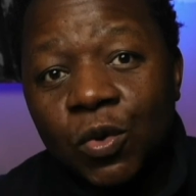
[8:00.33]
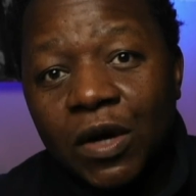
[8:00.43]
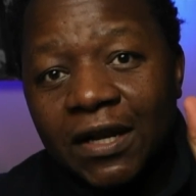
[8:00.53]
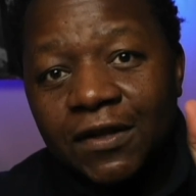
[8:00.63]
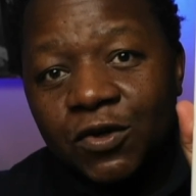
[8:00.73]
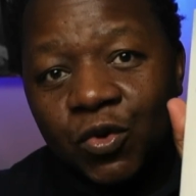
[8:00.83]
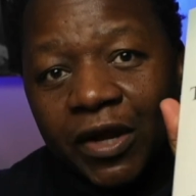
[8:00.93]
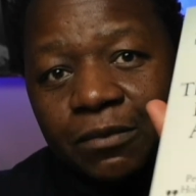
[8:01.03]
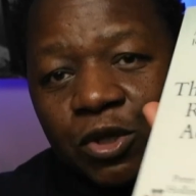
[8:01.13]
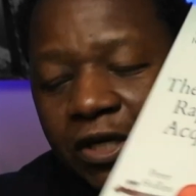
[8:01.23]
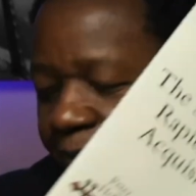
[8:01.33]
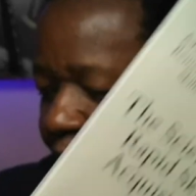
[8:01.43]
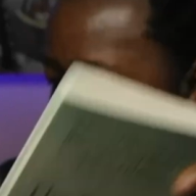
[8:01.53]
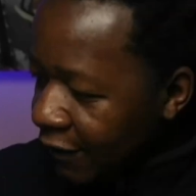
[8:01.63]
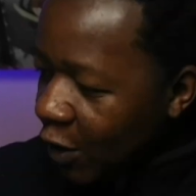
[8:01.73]
another great book.
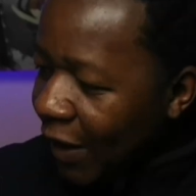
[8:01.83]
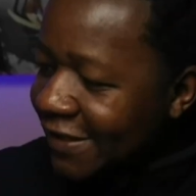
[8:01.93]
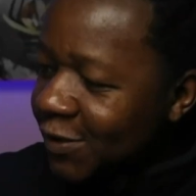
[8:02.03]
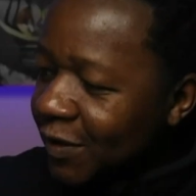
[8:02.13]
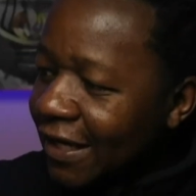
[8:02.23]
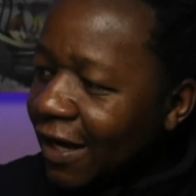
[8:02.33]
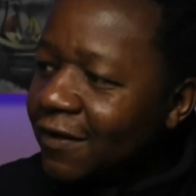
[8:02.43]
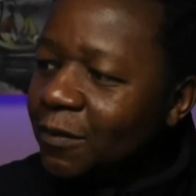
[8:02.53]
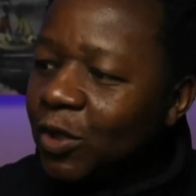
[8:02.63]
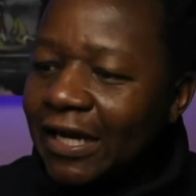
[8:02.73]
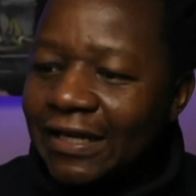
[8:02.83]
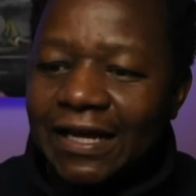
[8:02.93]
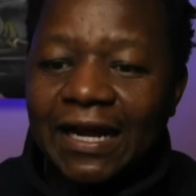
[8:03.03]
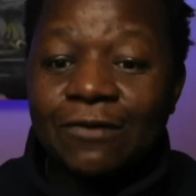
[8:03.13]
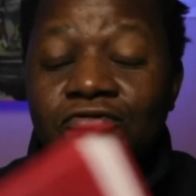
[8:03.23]
Okay, so the other book
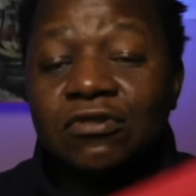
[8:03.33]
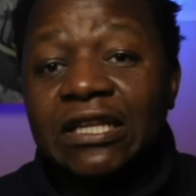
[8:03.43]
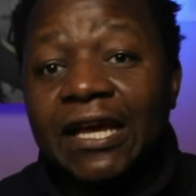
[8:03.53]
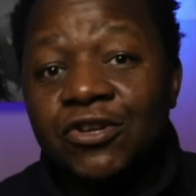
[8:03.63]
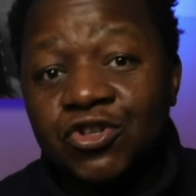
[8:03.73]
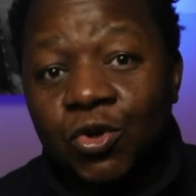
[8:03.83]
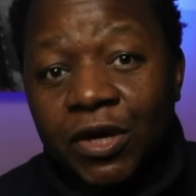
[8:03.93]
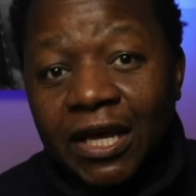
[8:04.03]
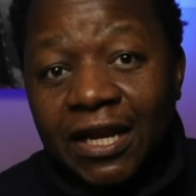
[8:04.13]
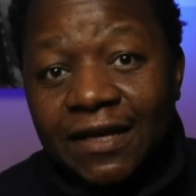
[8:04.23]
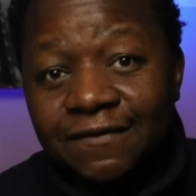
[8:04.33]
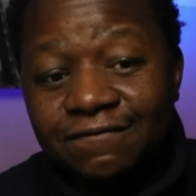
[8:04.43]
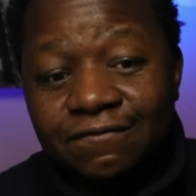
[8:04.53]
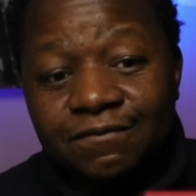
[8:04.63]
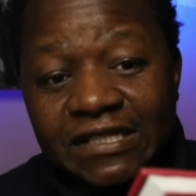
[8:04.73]
that I really enjoy, and I'm
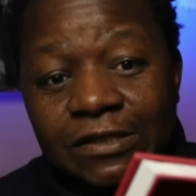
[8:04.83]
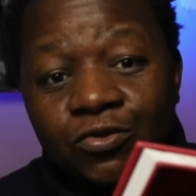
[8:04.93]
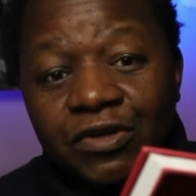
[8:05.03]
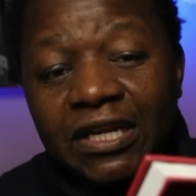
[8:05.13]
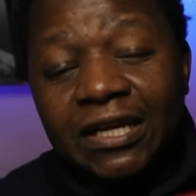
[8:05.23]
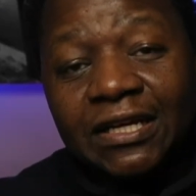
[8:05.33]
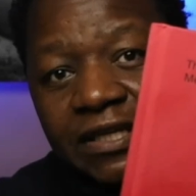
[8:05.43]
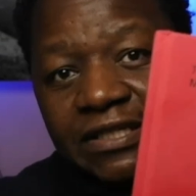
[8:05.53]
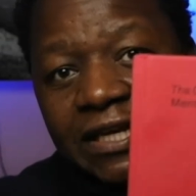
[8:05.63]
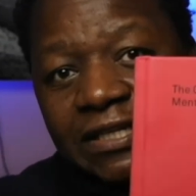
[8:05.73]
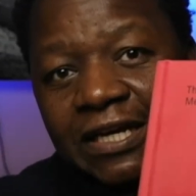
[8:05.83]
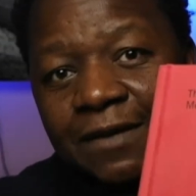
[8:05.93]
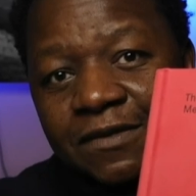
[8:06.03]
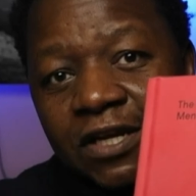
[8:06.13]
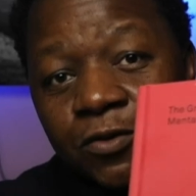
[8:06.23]
still reading it 10
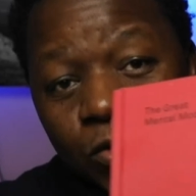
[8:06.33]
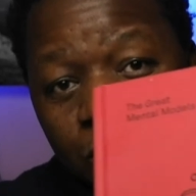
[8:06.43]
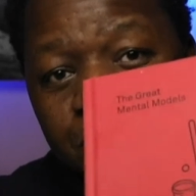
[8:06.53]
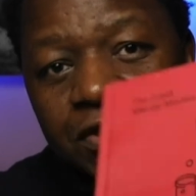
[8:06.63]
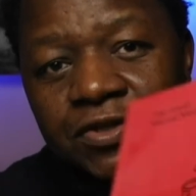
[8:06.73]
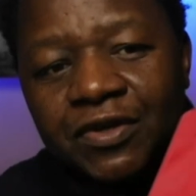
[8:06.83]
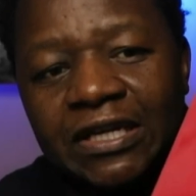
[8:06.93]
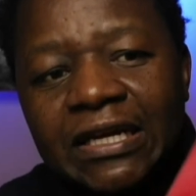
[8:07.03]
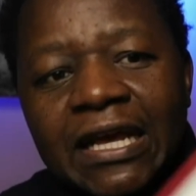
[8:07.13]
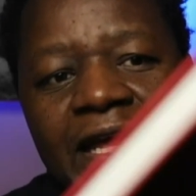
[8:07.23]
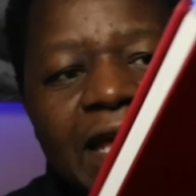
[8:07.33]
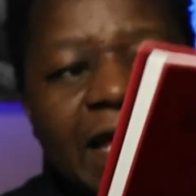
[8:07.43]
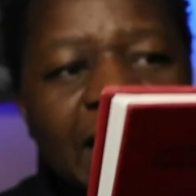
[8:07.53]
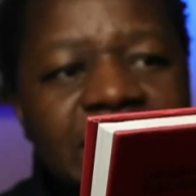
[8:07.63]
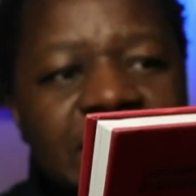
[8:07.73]
times and I will continue to read,
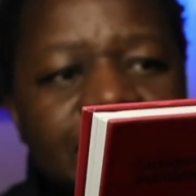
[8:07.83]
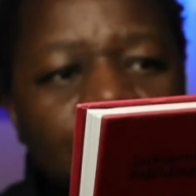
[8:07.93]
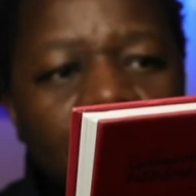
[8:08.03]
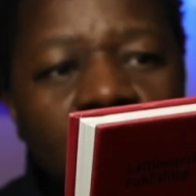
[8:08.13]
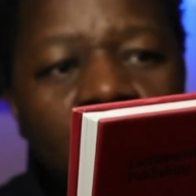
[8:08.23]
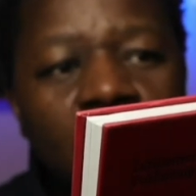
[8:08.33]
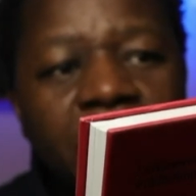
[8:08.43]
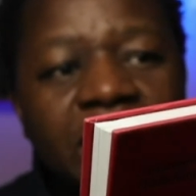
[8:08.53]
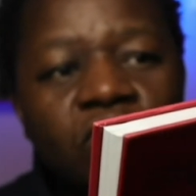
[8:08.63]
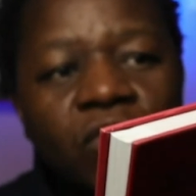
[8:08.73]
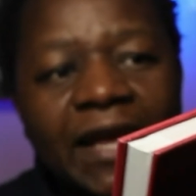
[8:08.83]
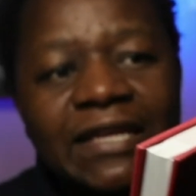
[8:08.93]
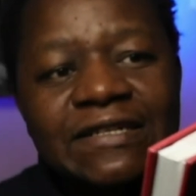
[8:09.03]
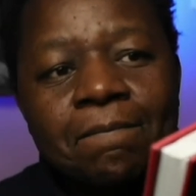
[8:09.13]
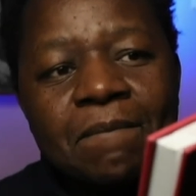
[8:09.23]
is this book called The
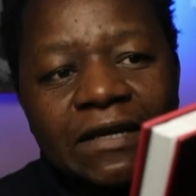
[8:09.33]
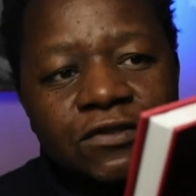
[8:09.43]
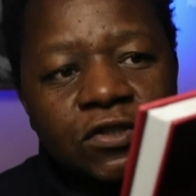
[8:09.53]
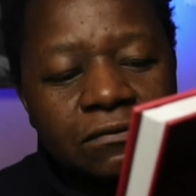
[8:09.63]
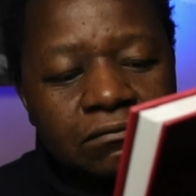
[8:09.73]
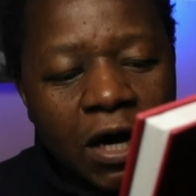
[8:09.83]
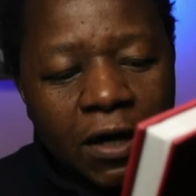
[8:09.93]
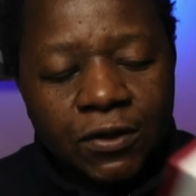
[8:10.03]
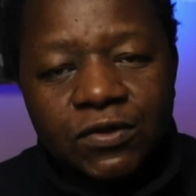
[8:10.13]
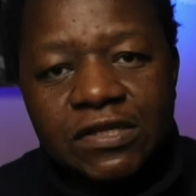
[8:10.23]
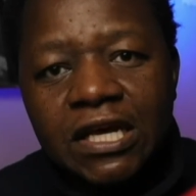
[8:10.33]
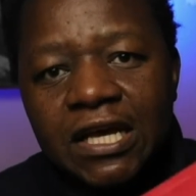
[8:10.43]
Great Mental Models.